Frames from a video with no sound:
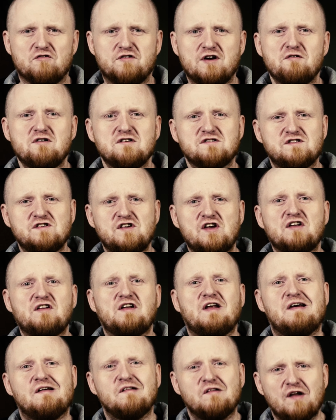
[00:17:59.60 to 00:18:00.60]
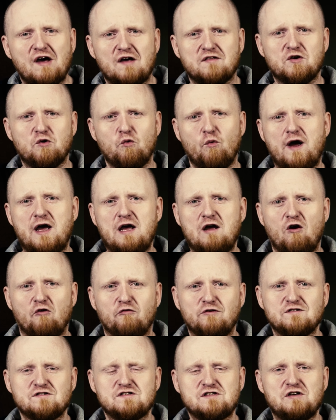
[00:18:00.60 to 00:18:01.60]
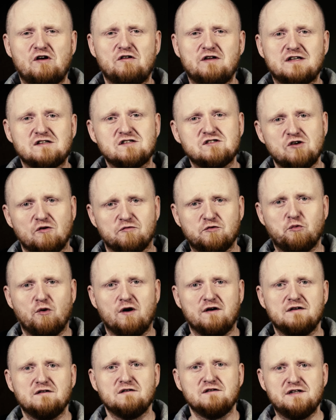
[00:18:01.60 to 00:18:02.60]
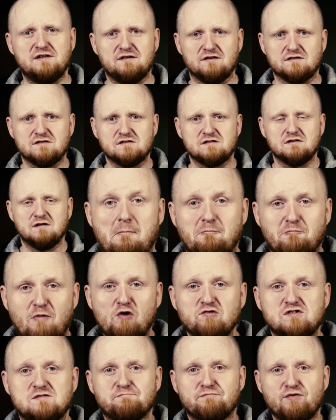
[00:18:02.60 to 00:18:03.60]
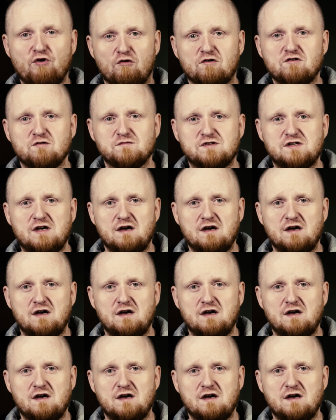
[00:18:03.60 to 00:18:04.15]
there is yet another way of installing software in Linux. Most programs